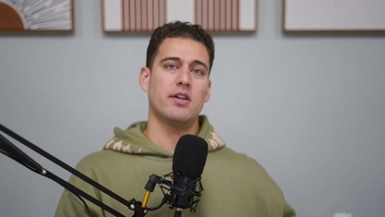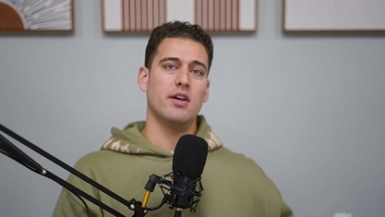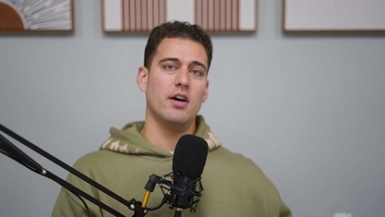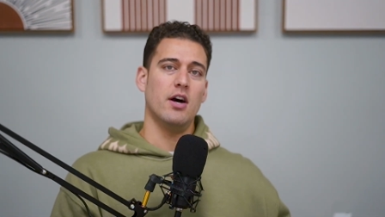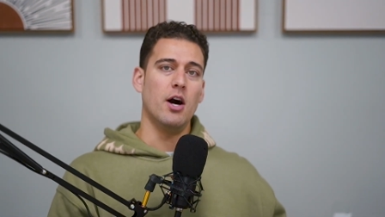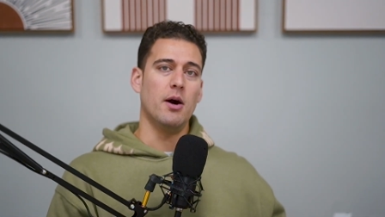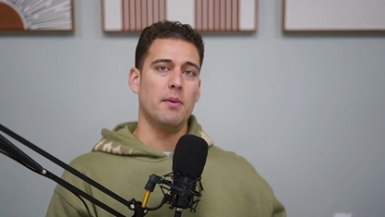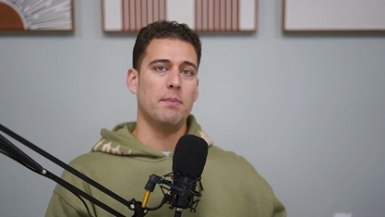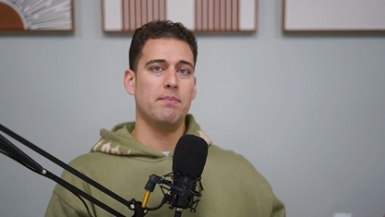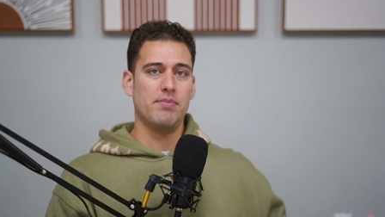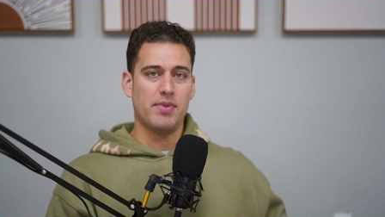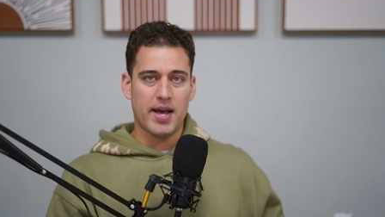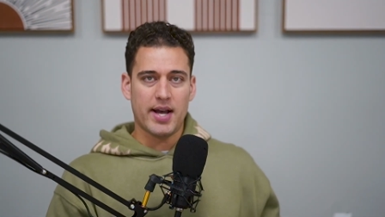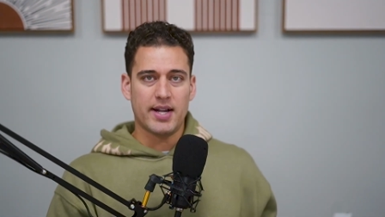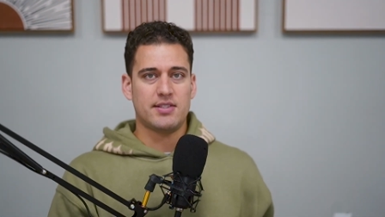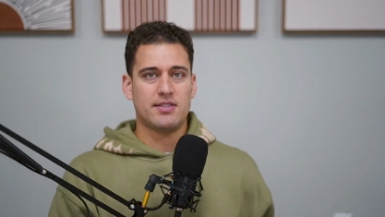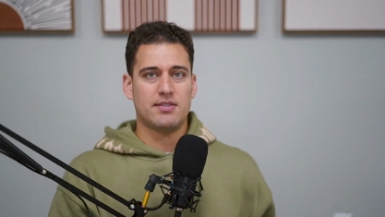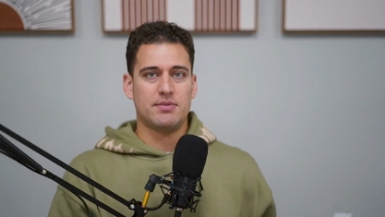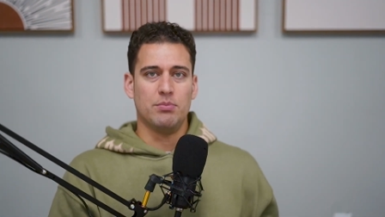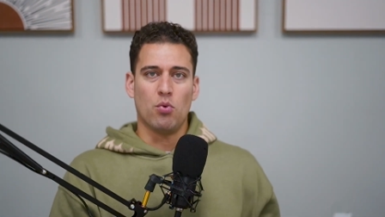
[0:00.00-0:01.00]
up
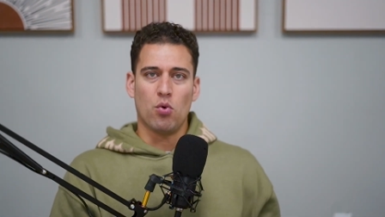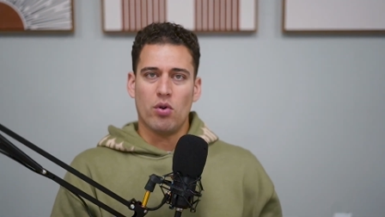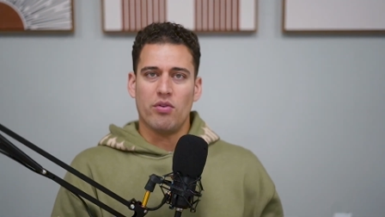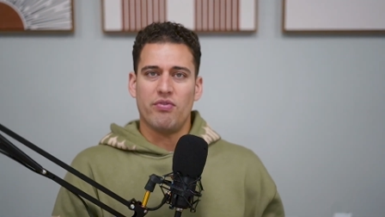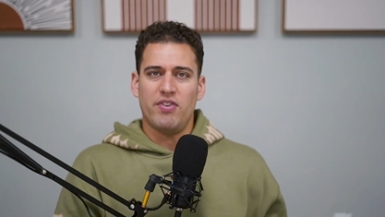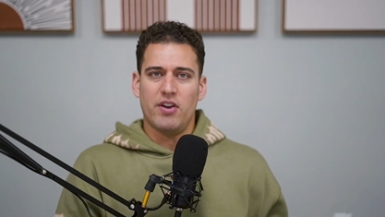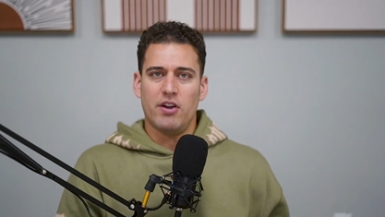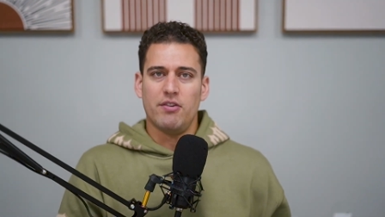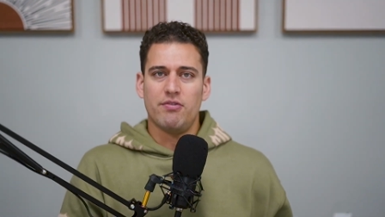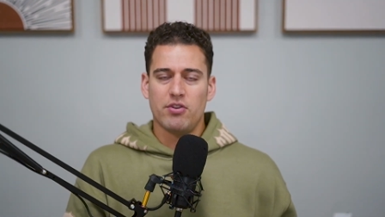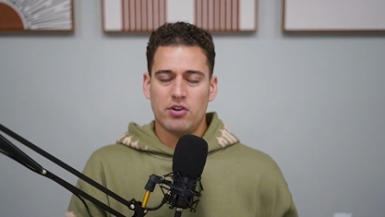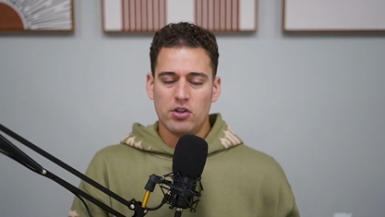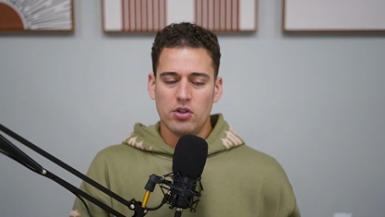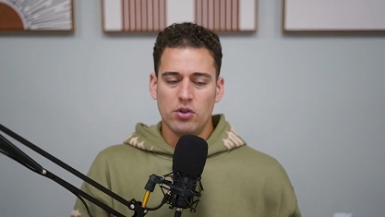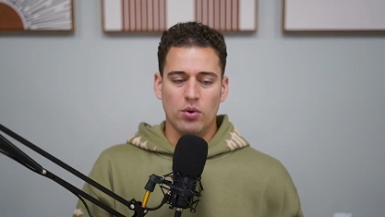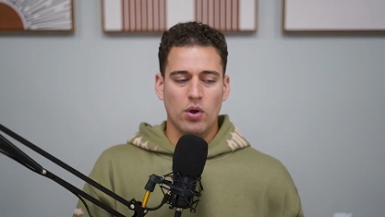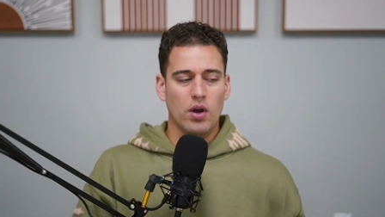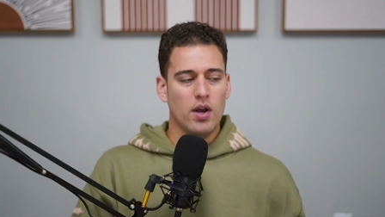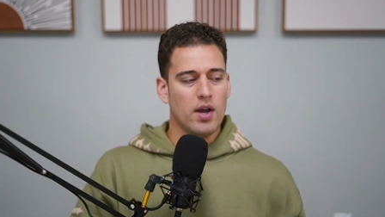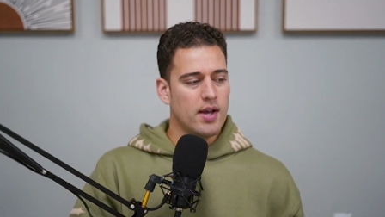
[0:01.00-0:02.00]
that's more fit for
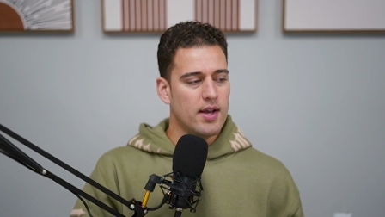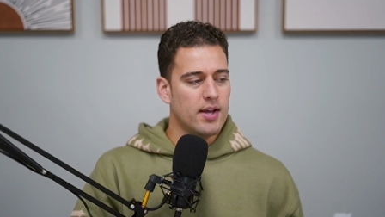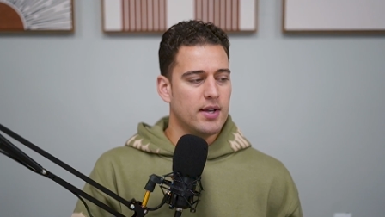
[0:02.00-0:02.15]
you.